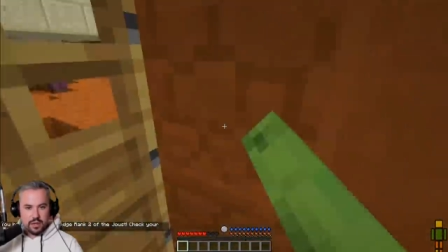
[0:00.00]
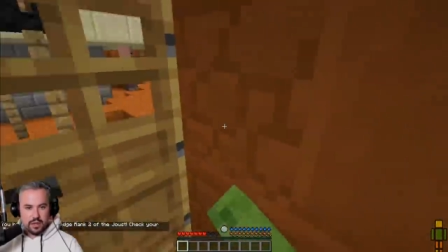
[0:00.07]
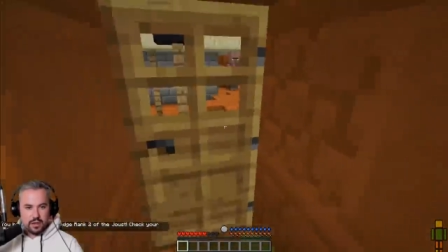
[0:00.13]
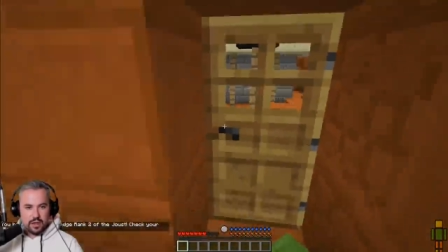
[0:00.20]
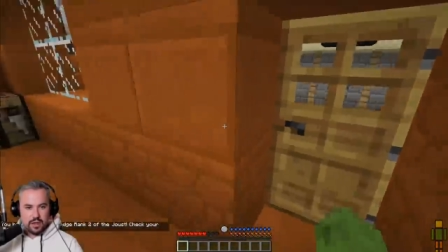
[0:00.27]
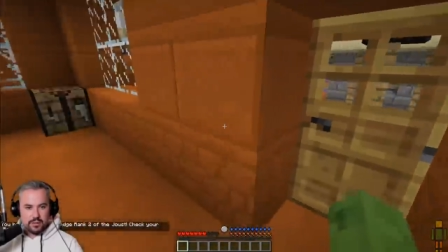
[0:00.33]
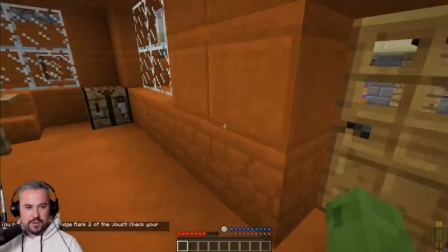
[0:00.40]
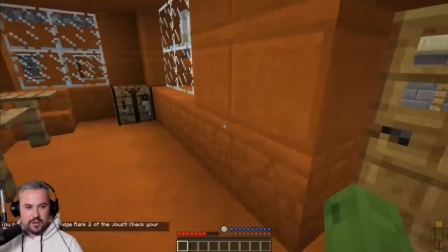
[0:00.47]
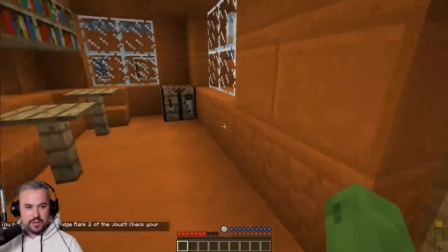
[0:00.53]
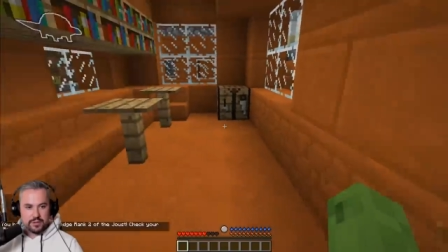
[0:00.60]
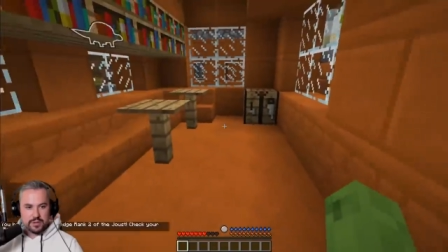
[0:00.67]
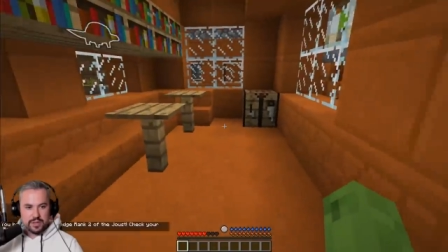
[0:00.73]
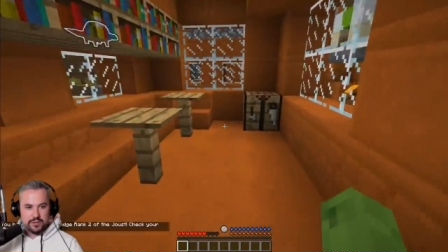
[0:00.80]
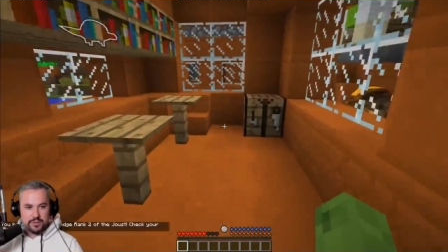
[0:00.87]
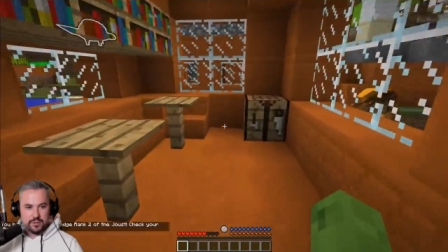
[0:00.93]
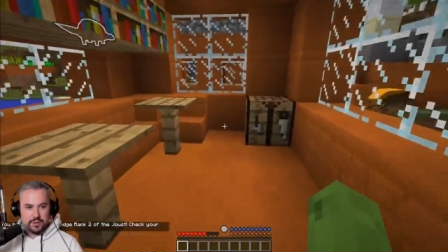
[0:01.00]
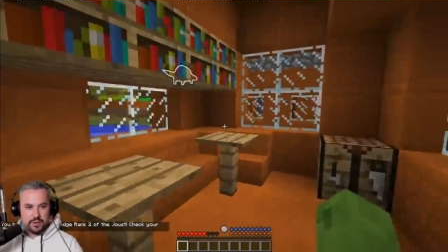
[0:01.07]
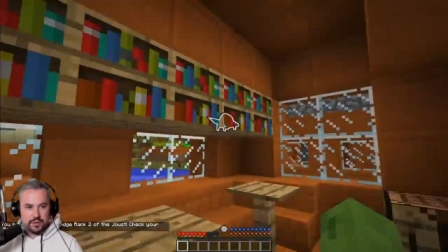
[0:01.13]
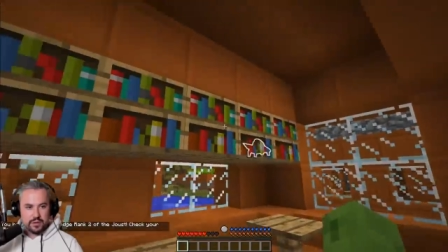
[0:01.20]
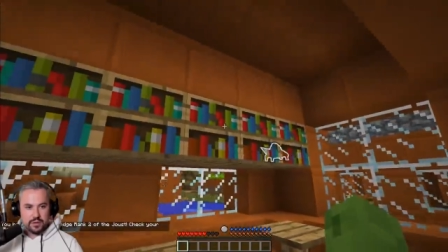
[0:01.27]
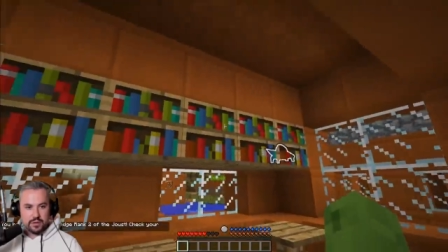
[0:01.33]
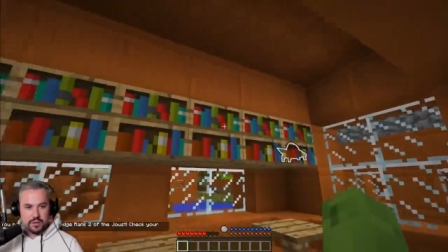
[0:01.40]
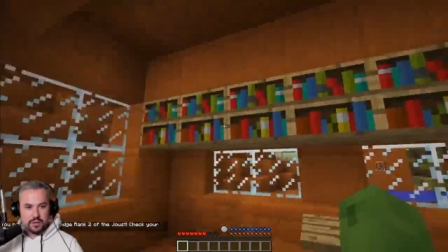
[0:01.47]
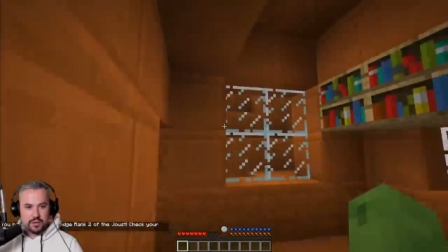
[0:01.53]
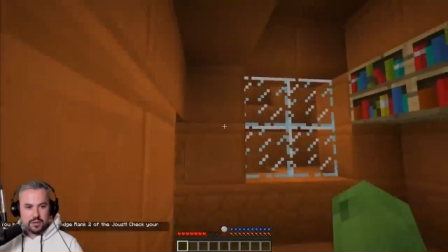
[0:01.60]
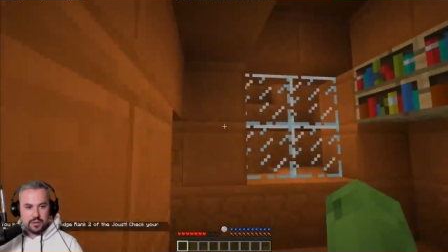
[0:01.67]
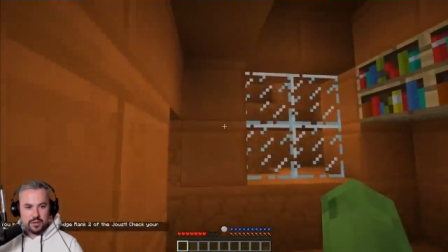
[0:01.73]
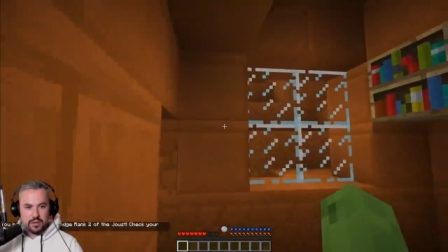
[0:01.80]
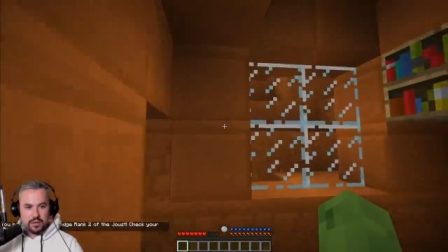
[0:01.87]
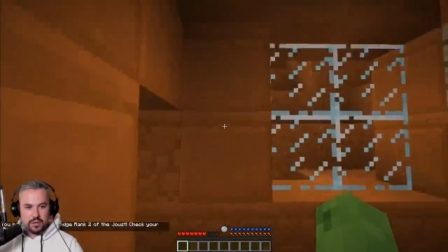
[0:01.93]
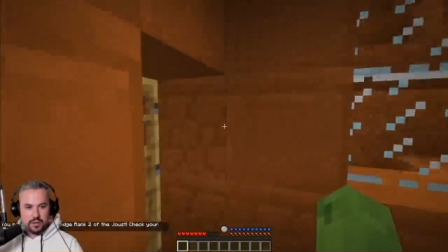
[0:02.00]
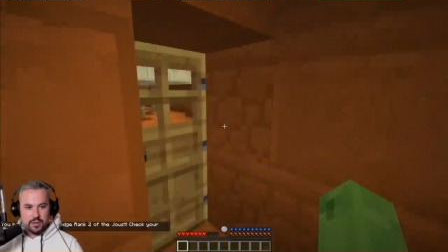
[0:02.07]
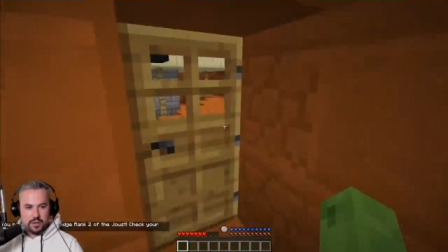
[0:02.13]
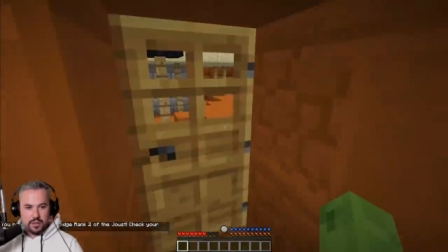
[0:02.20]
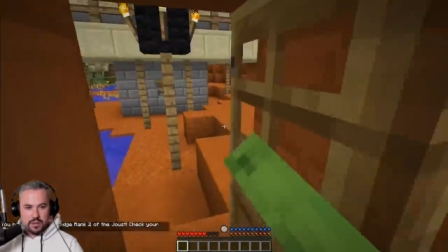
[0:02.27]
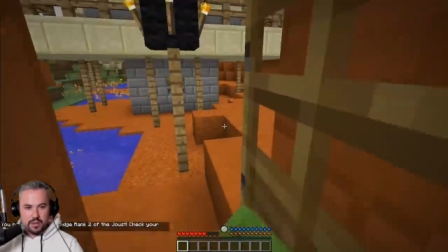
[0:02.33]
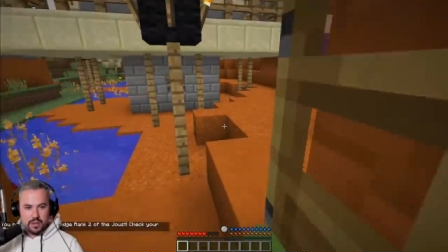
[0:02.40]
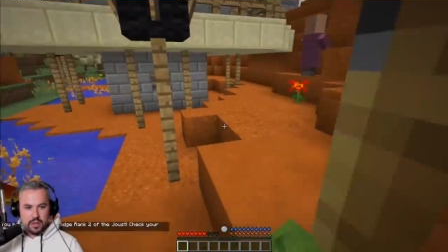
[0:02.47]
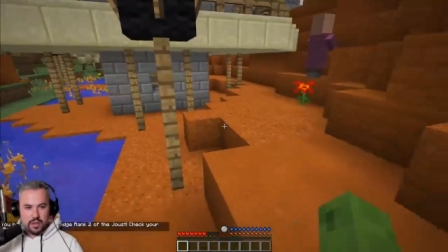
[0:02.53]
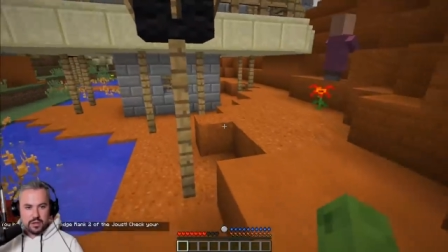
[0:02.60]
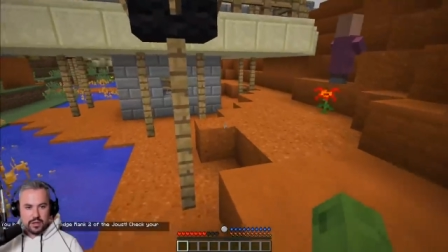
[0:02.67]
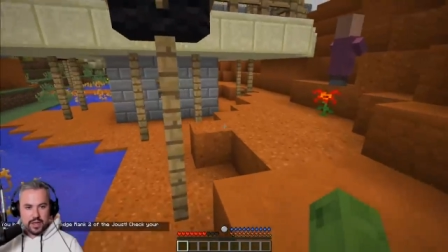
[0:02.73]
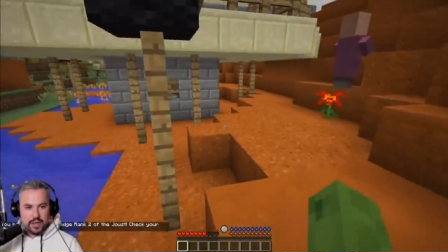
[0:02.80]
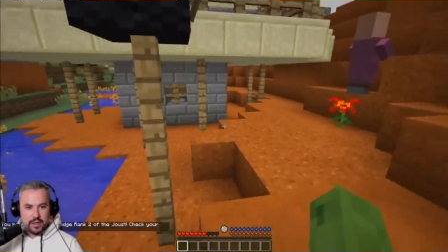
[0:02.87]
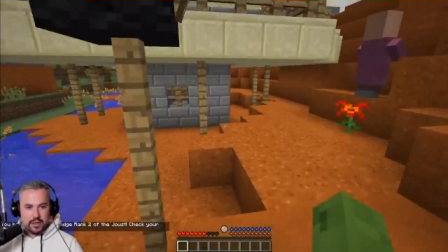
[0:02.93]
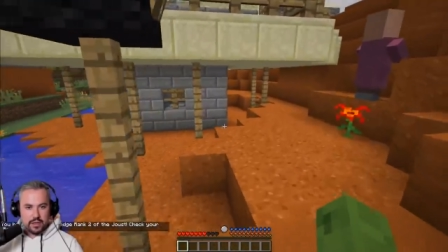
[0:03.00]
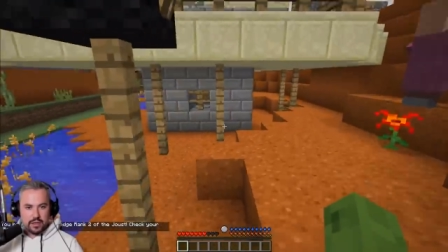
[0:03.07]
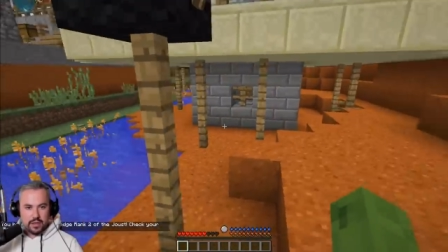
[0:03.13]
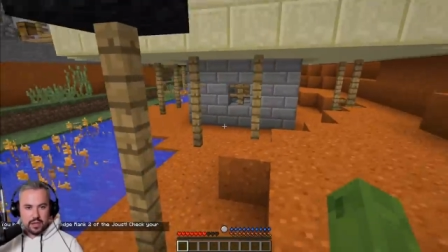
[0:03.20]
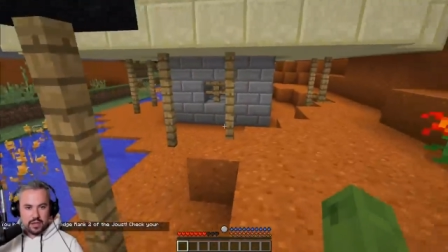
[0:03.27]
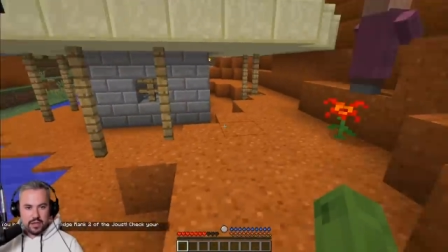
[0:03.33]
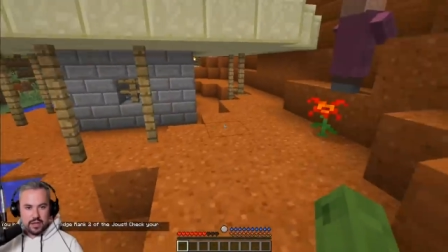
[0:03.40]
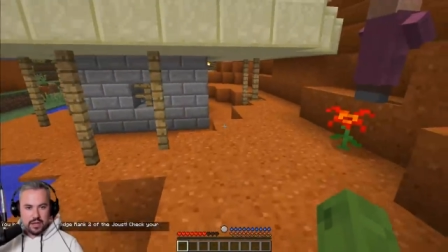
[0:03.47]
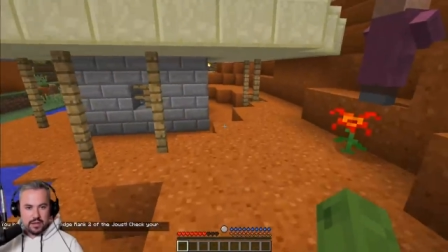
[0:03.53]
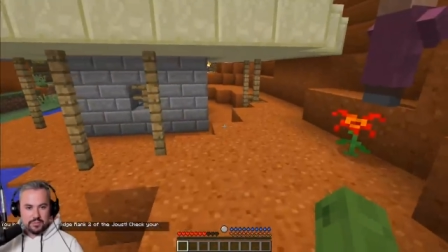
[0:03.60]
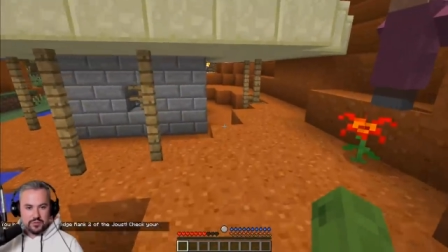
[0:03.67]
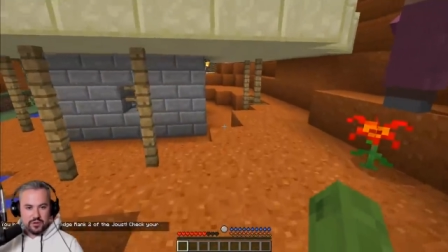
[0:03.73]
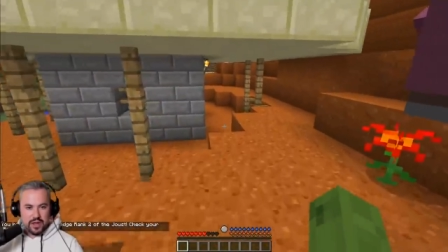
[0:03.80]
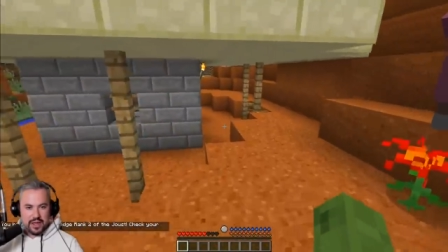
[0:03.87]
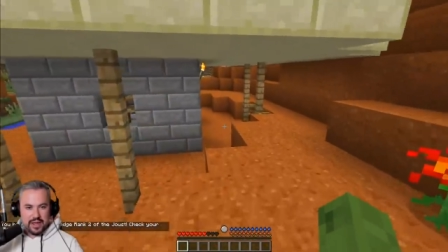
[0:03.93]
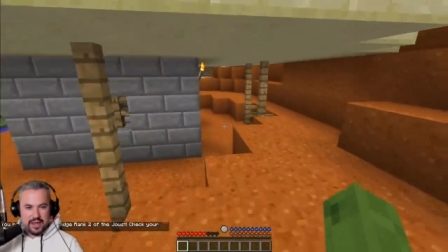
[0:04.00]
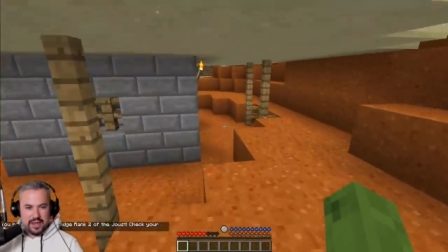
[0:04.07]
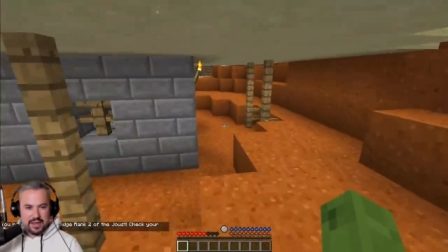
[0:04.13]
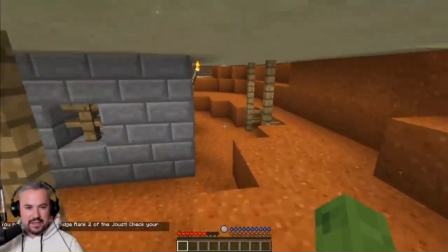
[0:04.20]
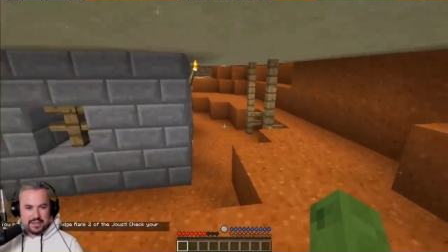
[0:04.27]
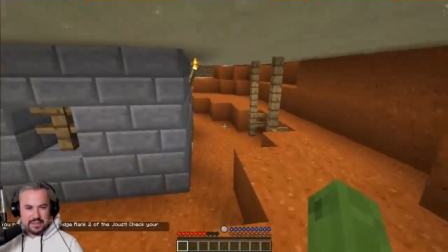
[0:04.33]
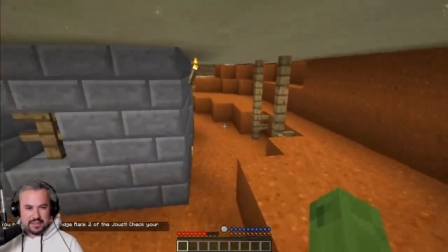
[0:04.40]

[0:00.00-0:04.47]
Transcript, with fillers: Oh, I'm going into if a different one. If you can get in. If you can get in, the building okay. is now safe. Um, try it.